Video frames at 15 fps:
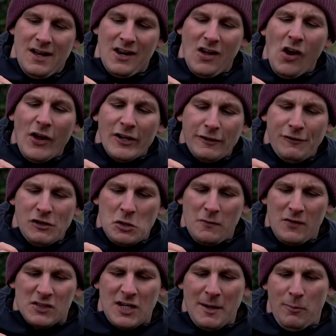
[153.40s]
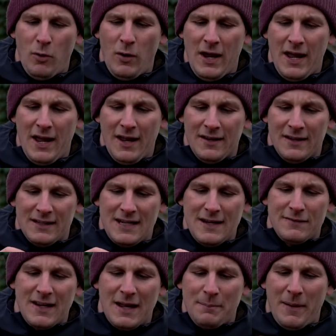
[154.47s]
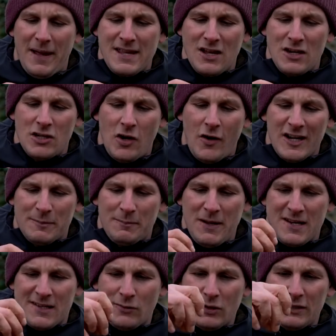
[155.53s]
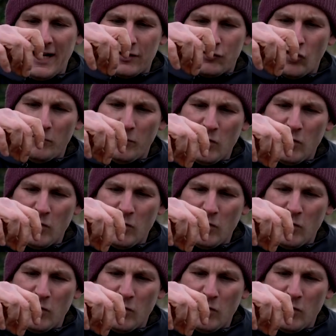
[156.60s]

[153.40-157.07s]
And I like to fish it with a supple hair. Gives that bait a nice bit of sort of natural